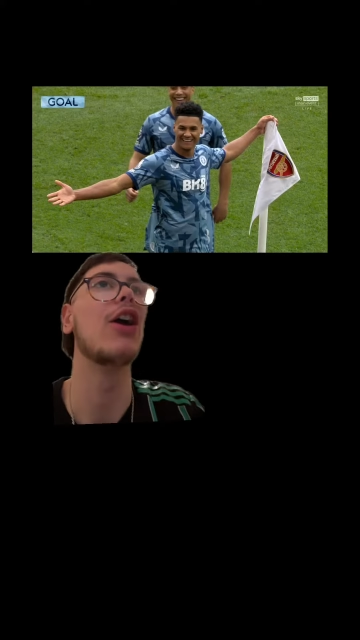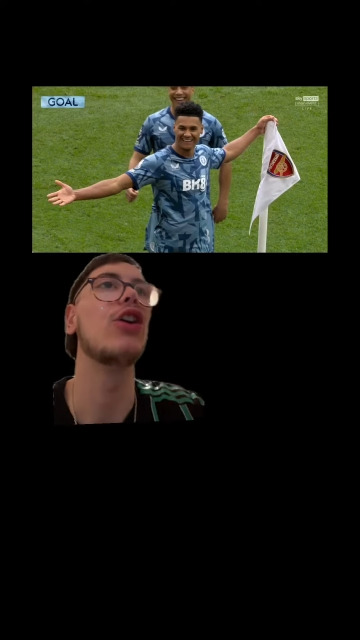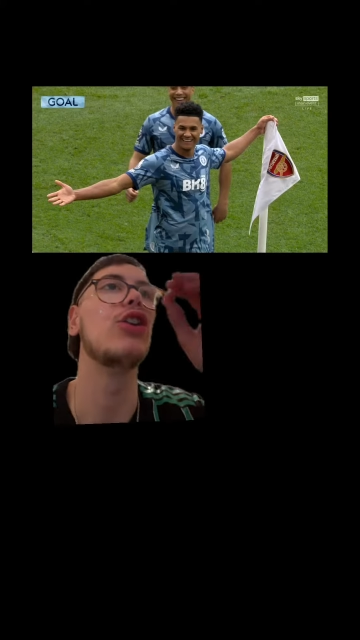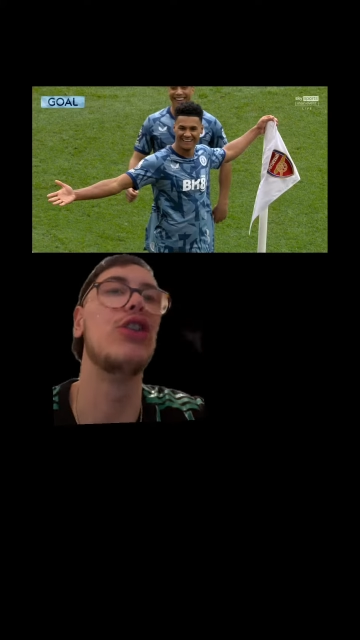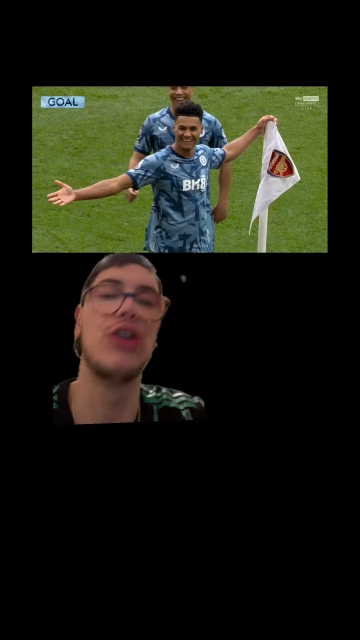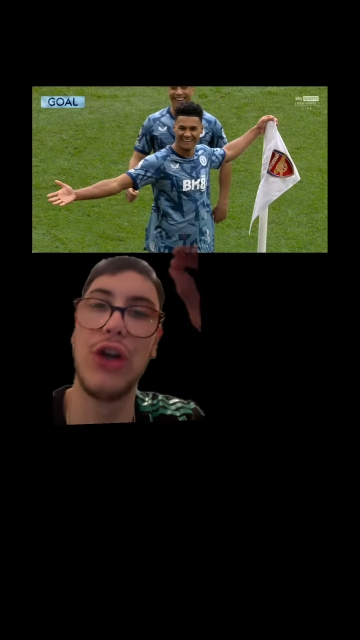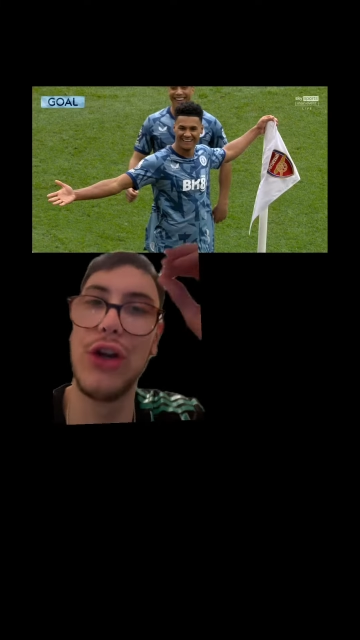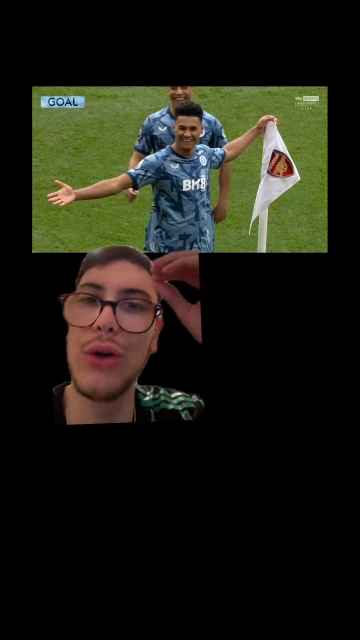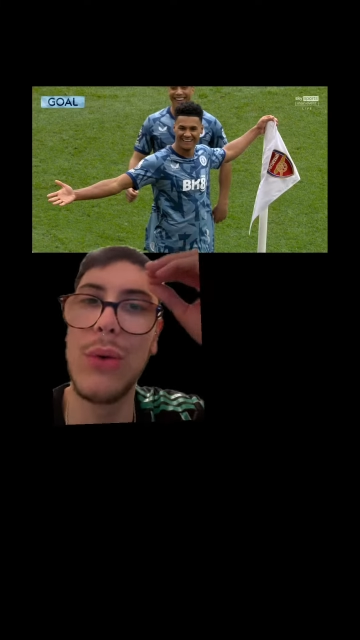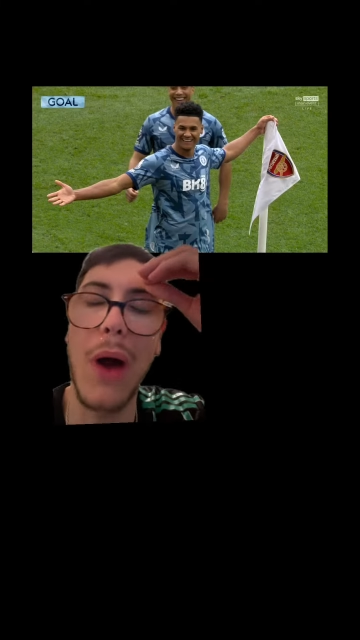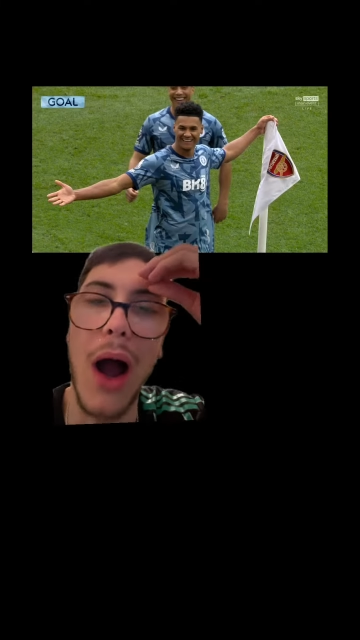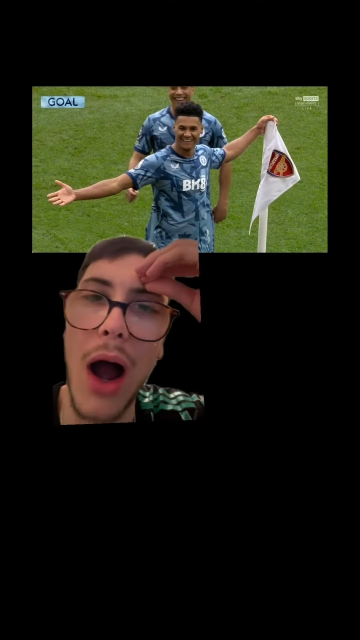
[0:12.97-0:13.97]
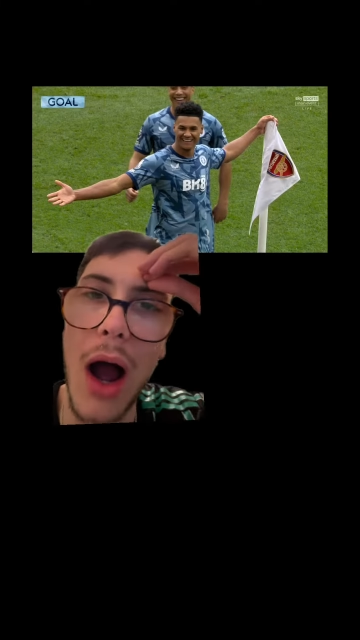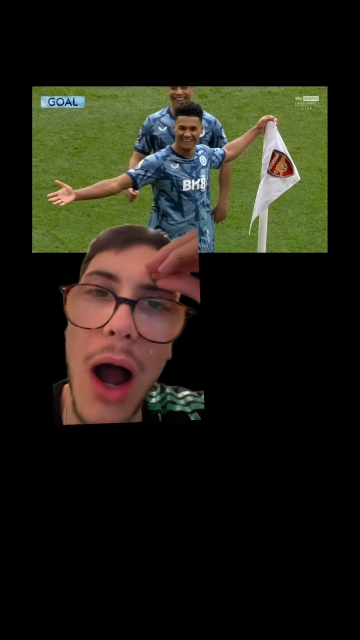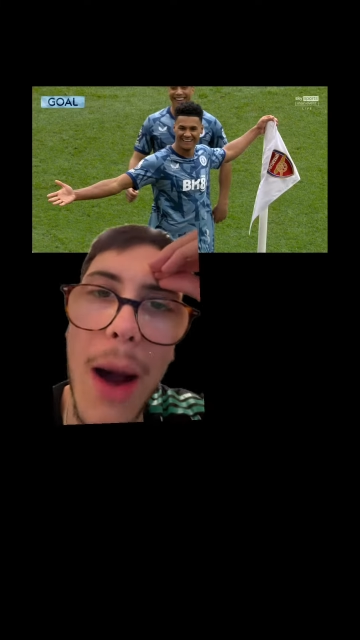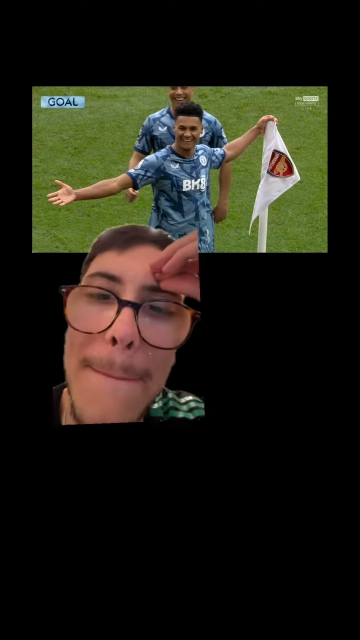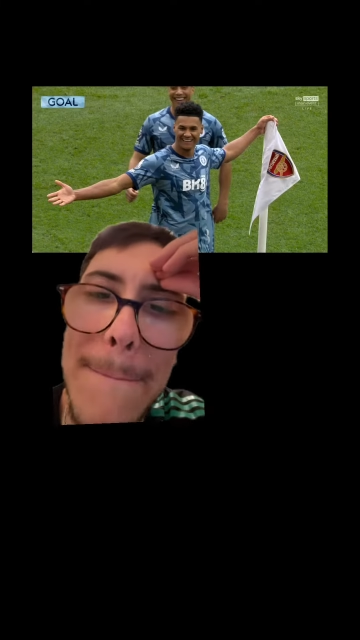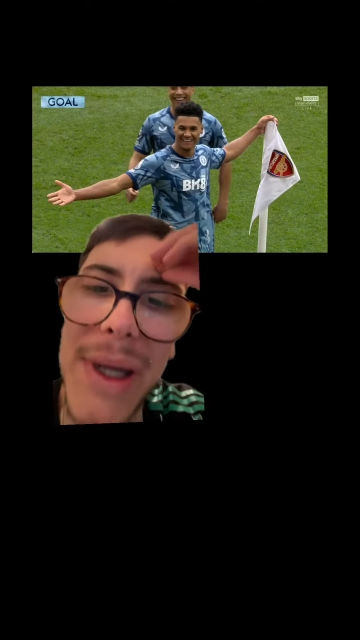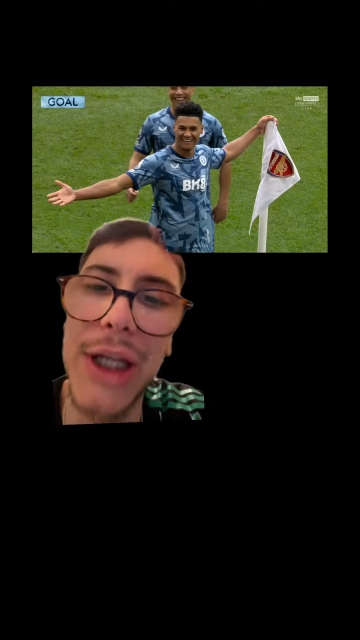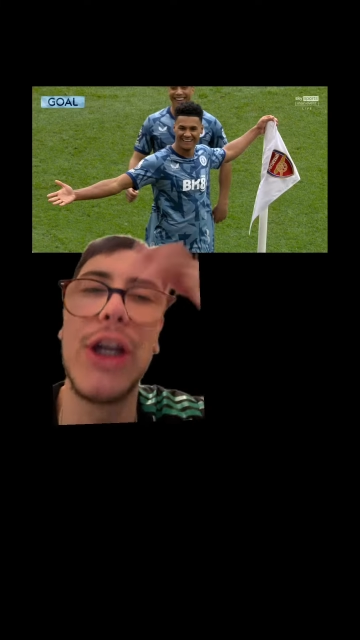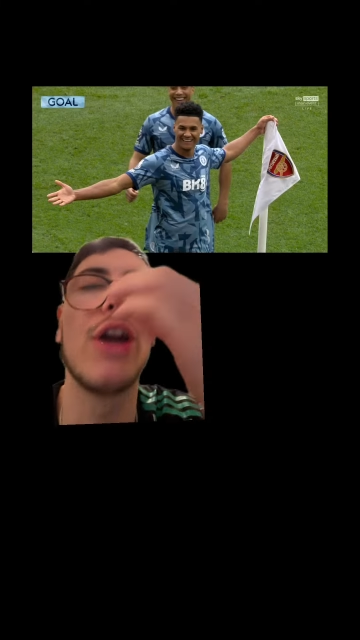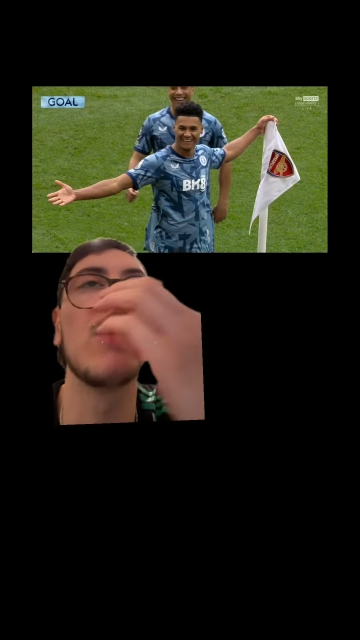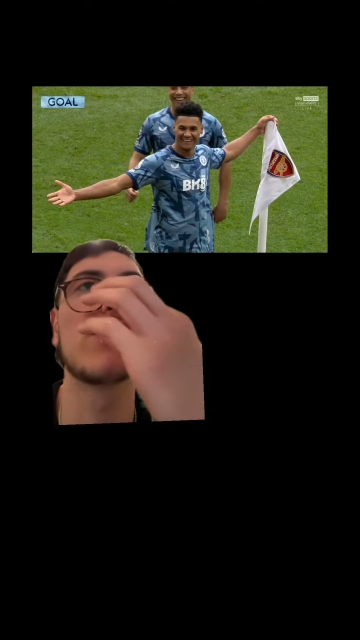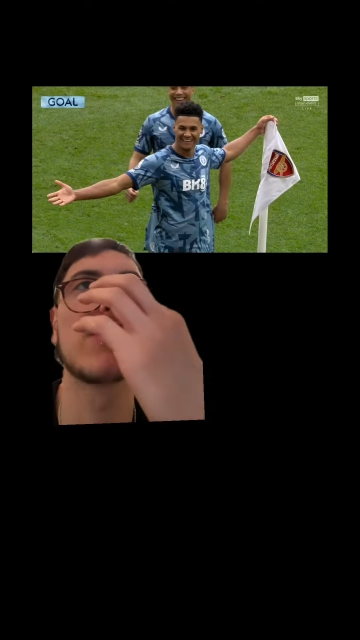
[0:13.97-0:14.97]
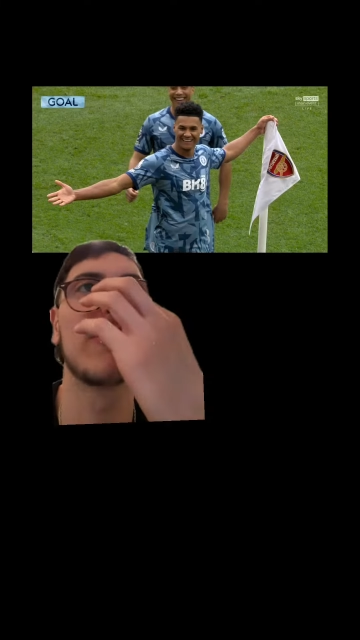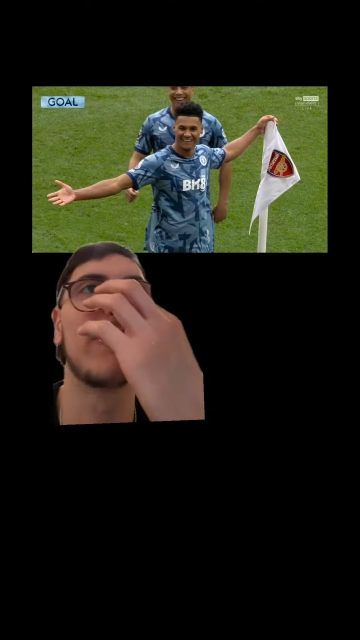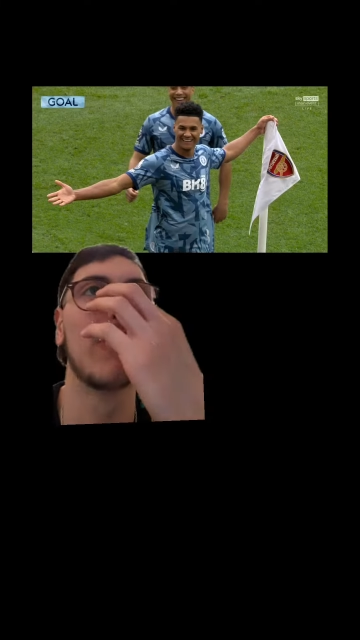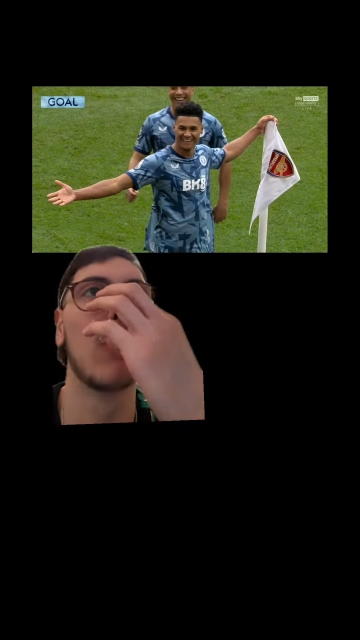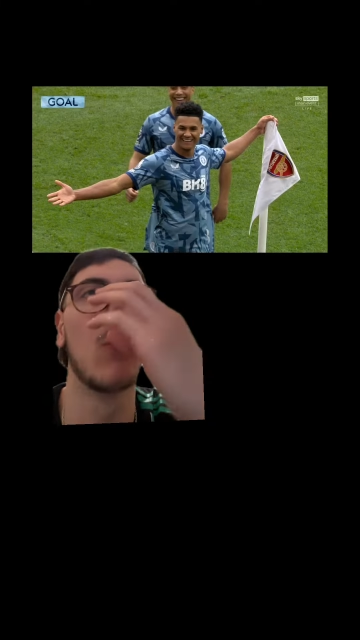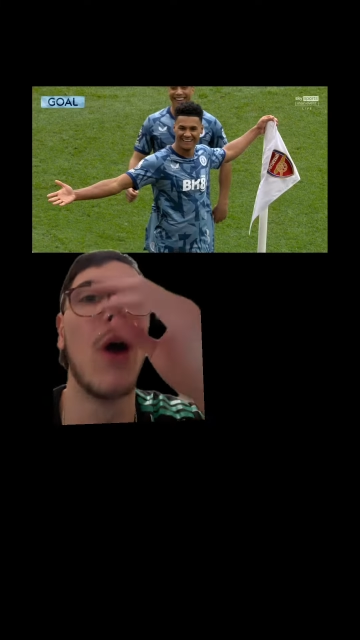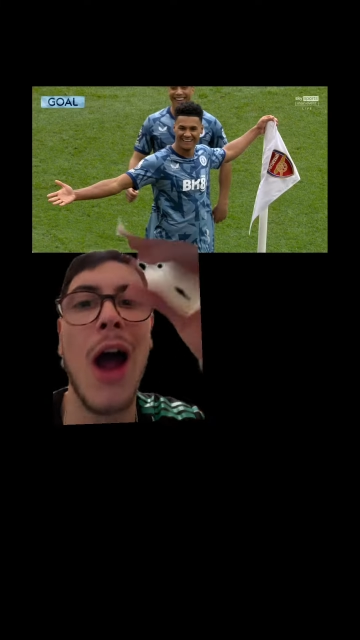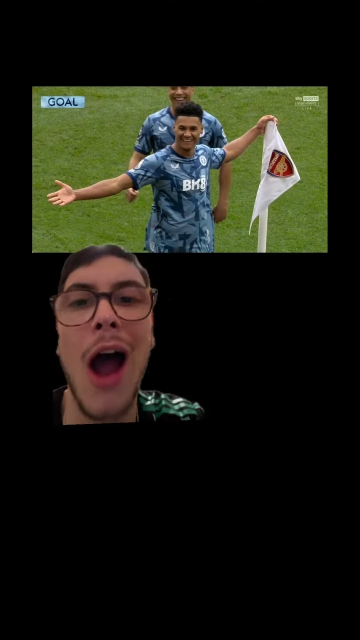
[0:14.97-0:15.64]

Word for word: You are beautiful.